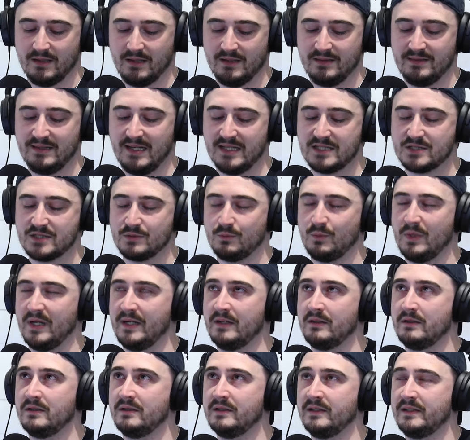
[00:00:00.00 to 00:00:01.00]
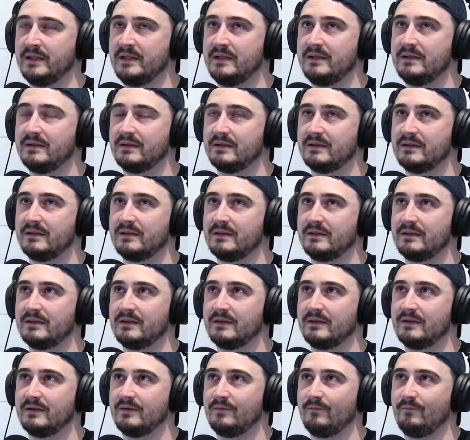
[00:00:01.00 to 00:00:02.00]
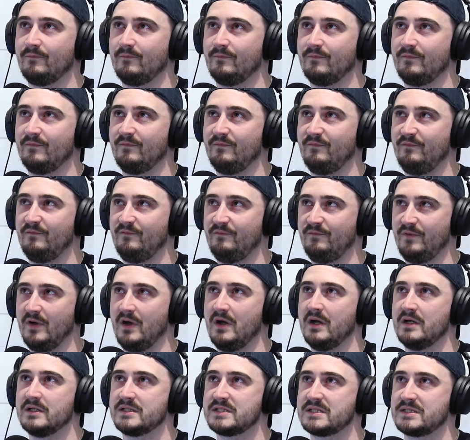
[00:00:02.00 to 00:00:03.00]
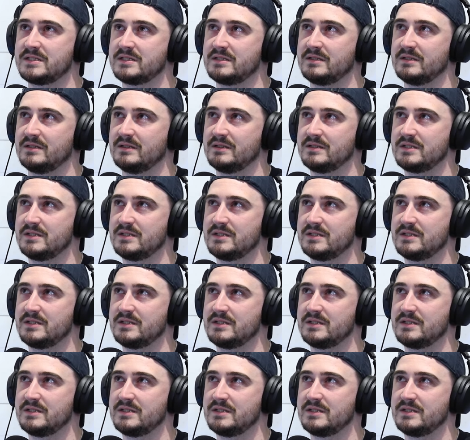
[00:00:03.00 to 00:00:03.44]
And that's when I first